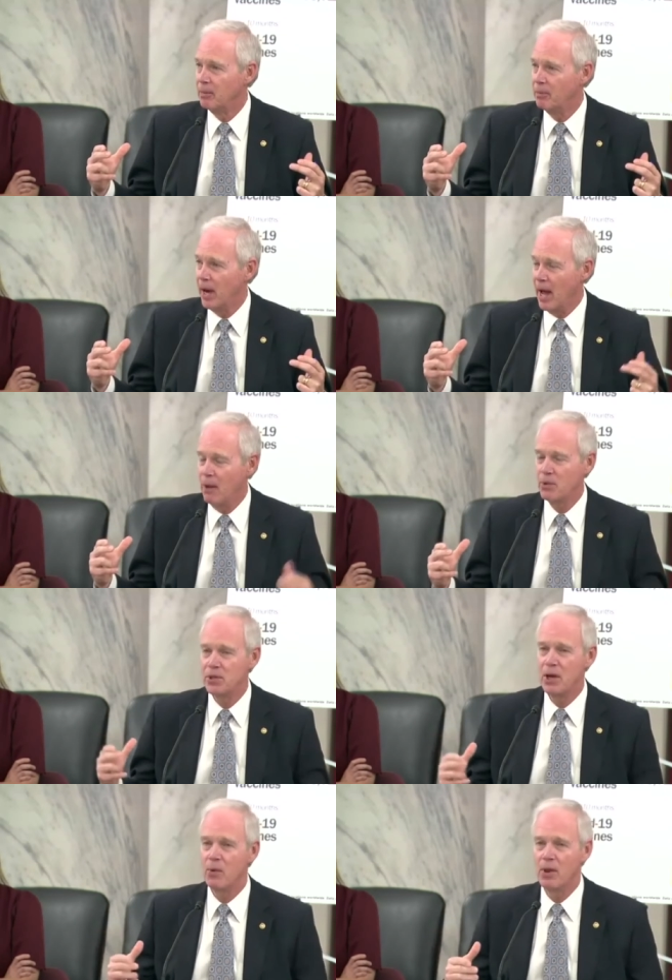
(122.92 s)
But I would
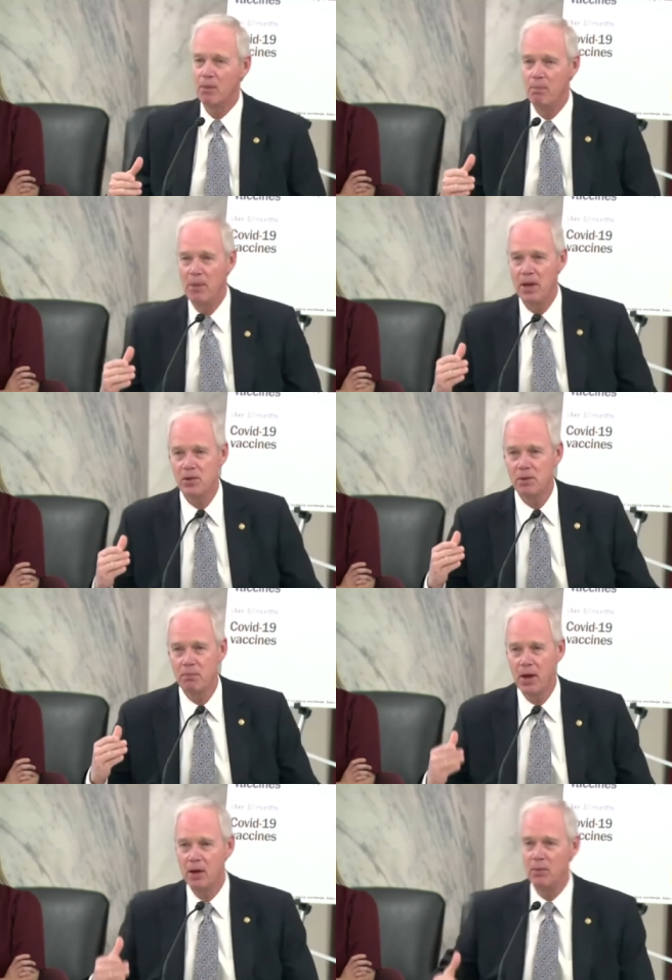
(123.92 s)
say one of the biggest
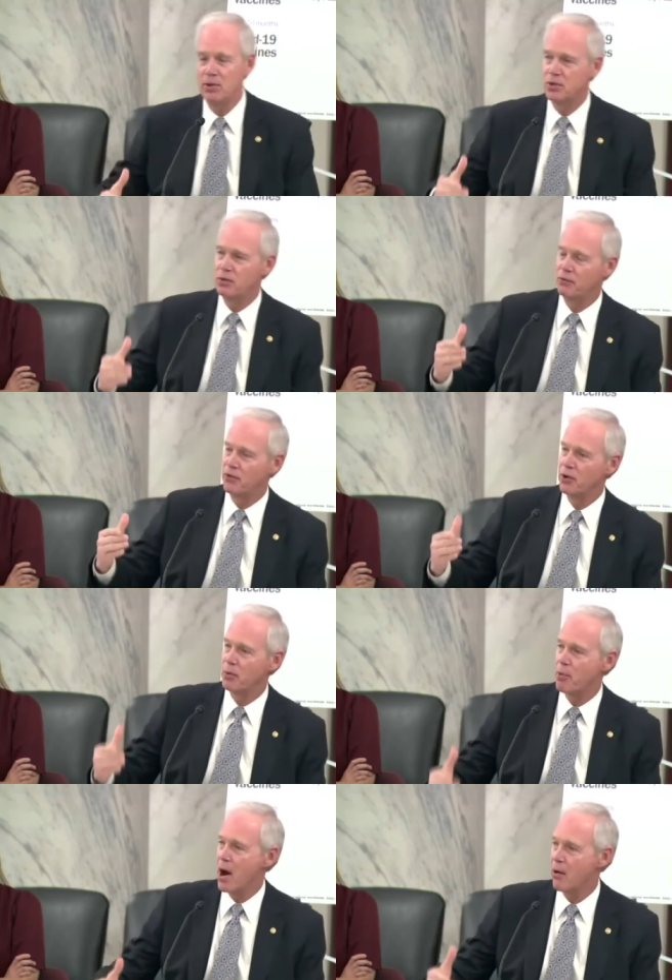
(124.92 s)
impediments to further
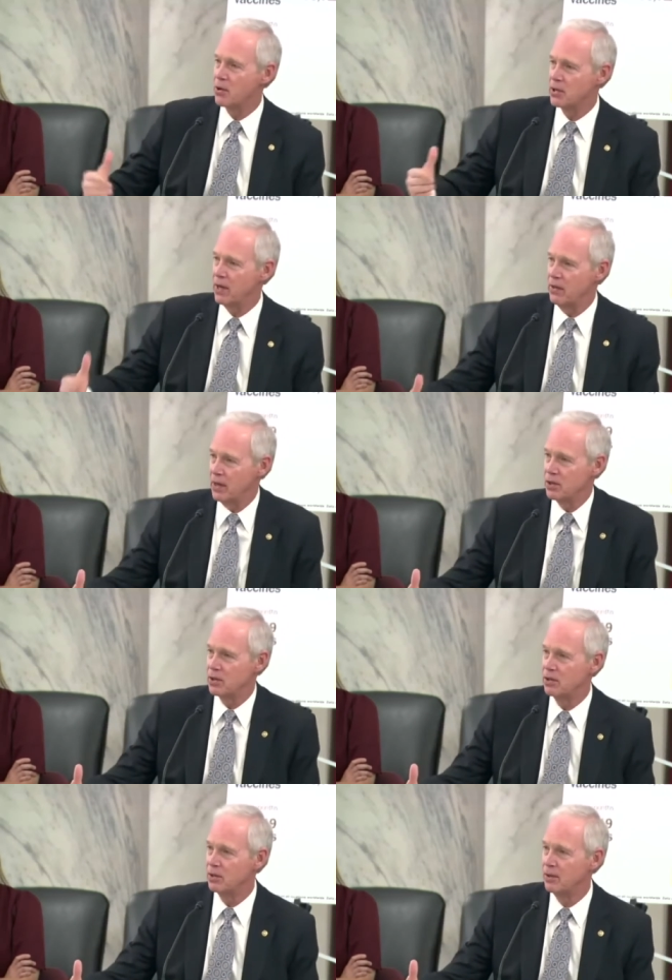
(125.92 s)
progress on
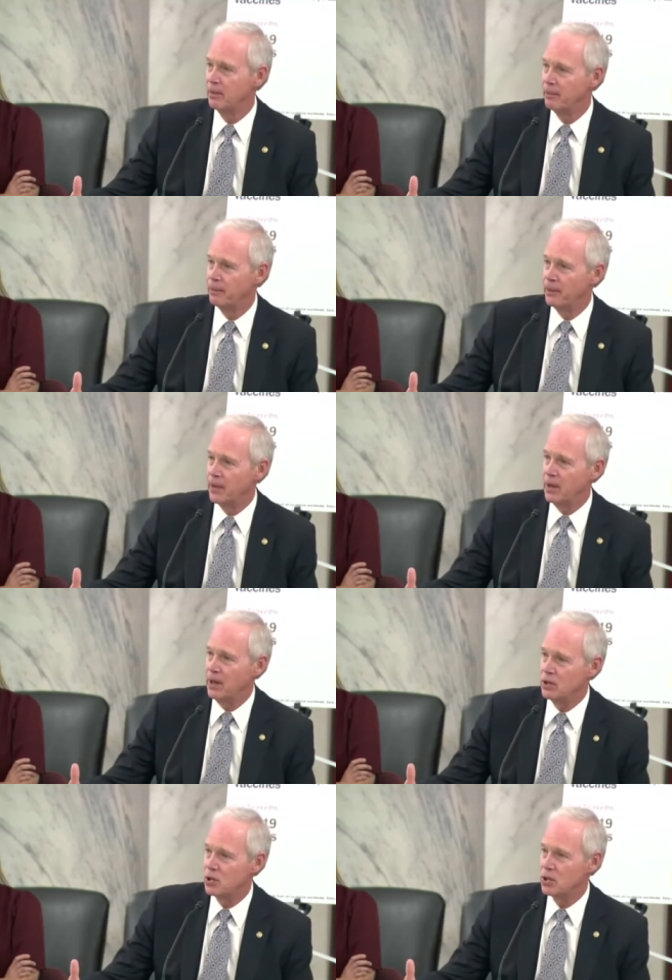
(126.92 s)
this
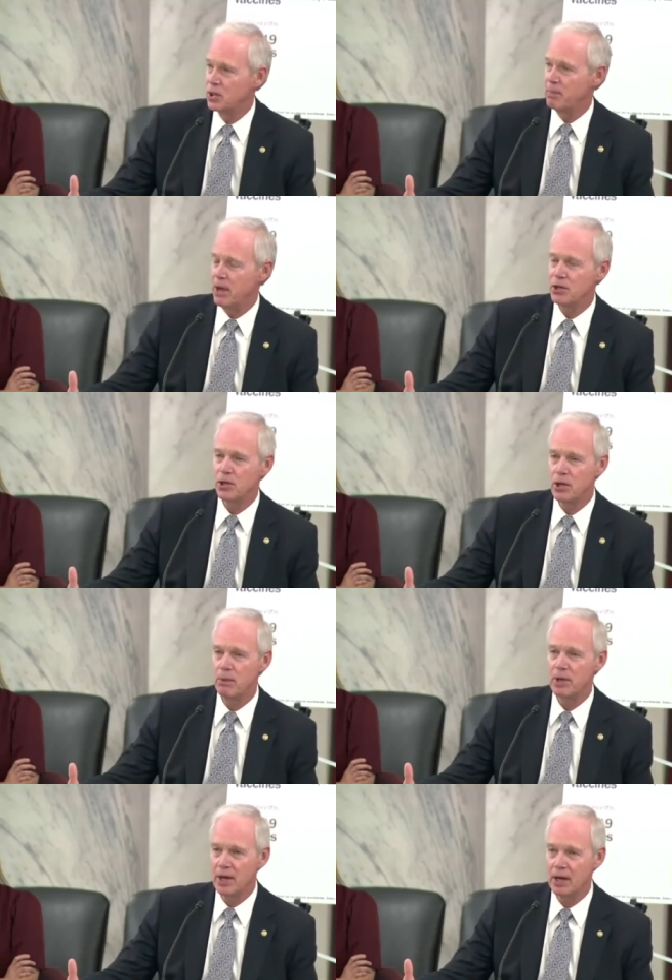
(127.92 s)
is just the basic
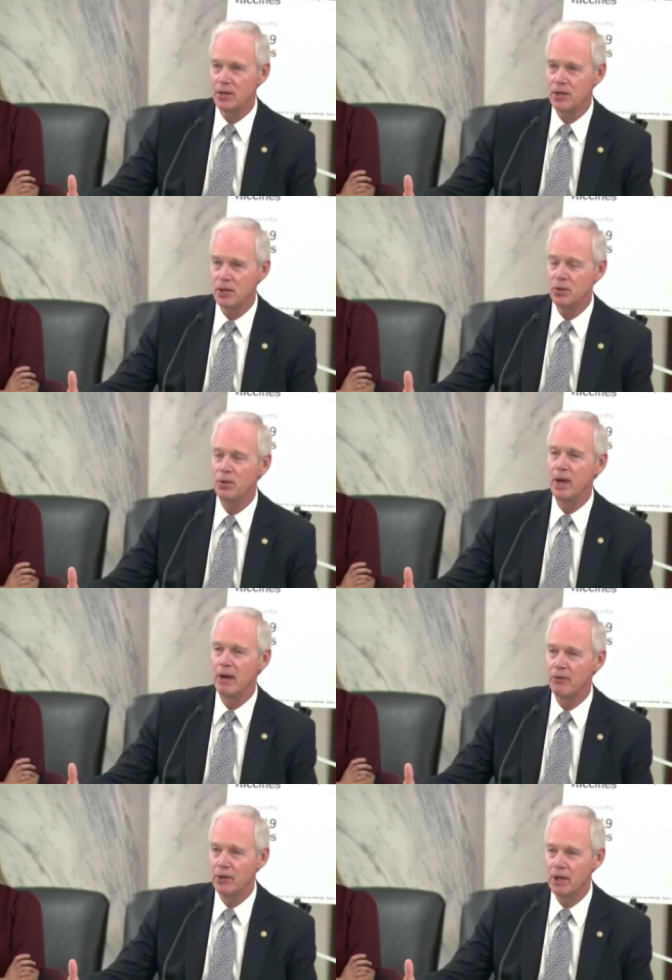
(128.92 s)
human tendency to
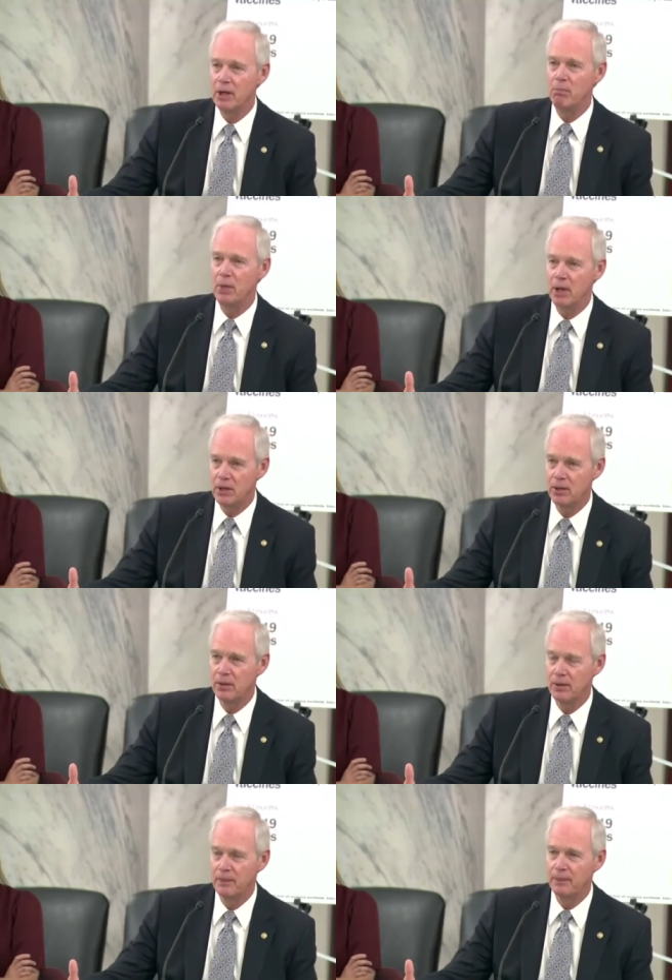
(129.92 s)
never admit
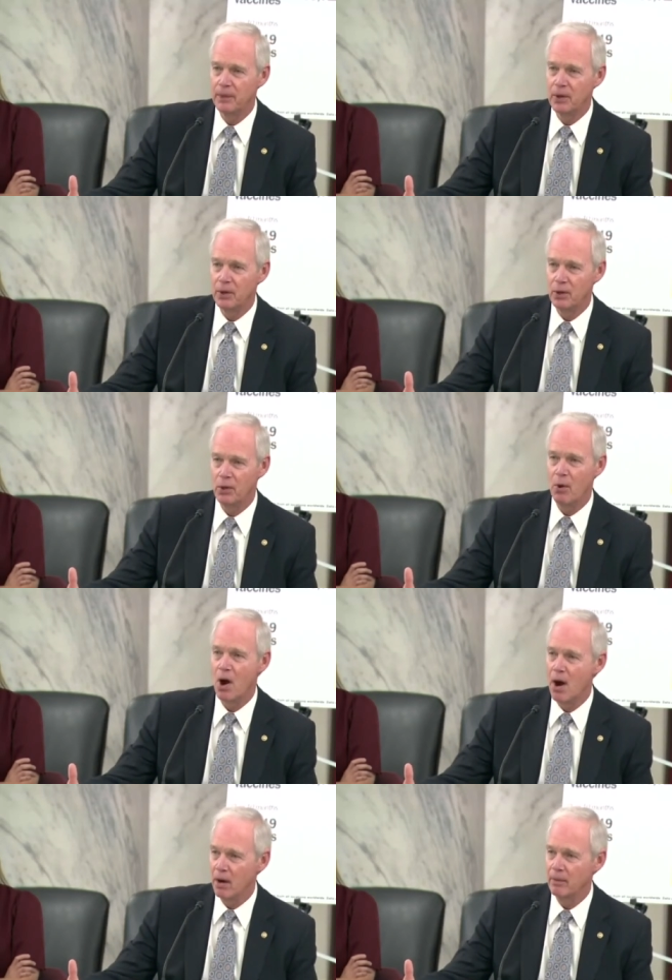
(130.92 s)
you're
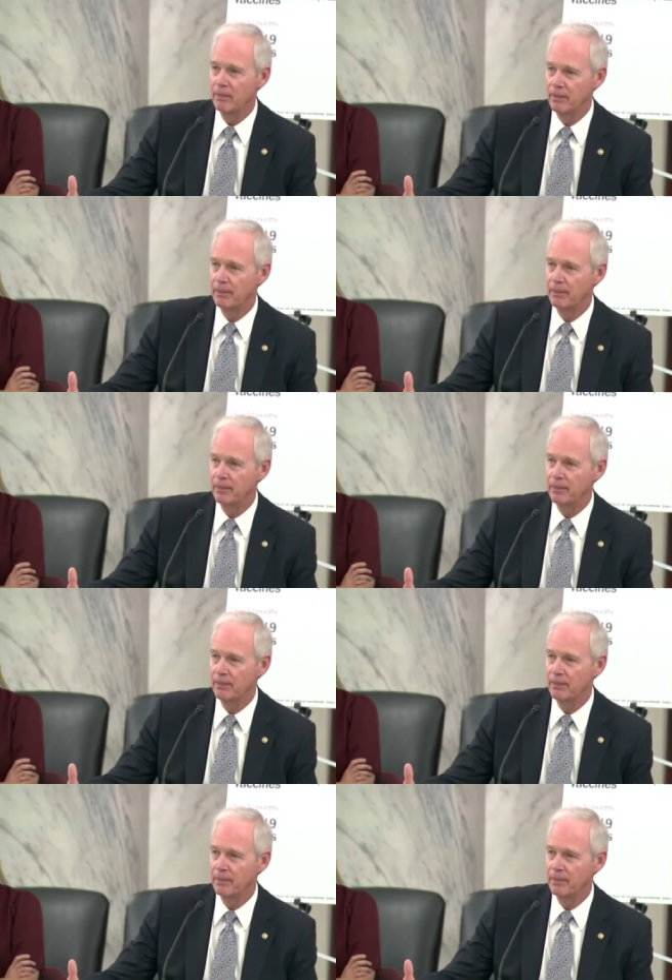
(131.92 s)
wrong.